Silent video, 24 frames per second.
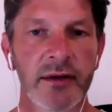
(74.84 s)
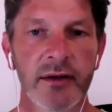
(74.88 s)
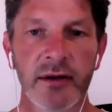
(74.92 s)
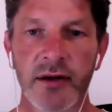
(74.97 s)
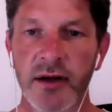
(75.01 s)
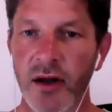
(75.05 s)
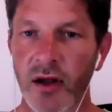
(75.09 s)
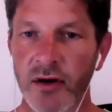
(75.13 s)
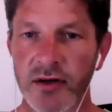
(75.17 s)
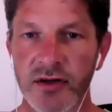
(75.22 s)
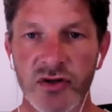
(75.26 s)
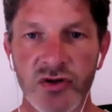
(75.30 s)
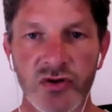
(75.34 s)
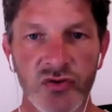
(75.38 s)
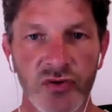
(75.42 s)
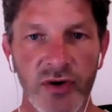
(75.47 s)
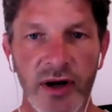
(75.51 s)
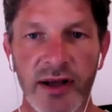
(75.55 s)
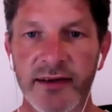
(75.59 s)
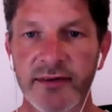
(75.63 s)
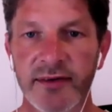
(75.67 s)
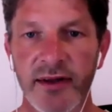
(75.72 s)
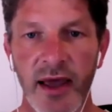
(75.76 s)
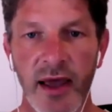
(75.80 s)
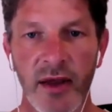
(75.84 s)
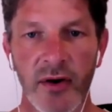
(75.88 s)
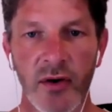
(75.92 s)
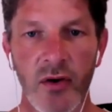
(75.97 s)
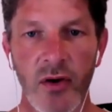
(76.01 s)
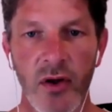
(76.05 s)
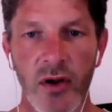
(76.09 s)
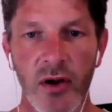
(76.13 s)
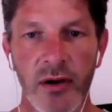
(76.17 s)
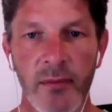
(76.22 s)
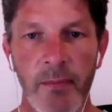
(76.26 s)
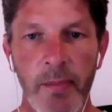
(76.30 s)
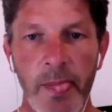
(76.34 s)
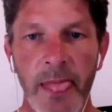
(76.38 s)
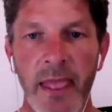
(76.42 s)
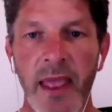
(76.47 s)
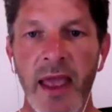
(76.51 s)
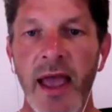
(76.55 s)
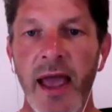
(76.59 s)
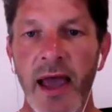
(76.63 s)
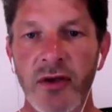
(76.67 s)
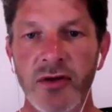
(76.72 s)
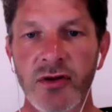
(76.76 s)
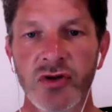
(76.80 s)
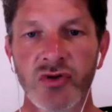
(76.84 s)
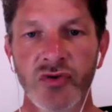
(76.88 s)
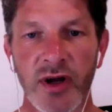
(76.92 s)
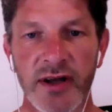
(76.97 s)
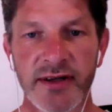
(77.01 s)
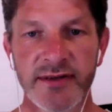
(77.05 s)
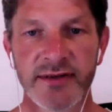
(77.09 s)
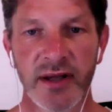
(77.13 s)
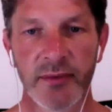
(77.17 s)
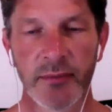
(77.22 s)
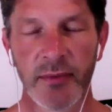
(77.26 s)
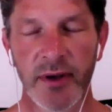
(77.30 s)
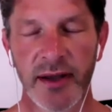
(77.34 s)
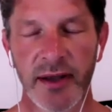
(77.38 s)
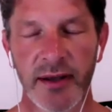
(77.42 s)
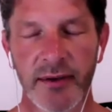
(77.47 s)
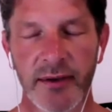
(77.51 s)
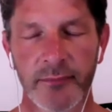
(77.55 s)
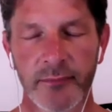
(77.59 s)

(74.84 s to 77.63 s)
not stressed at all, how stressed am I?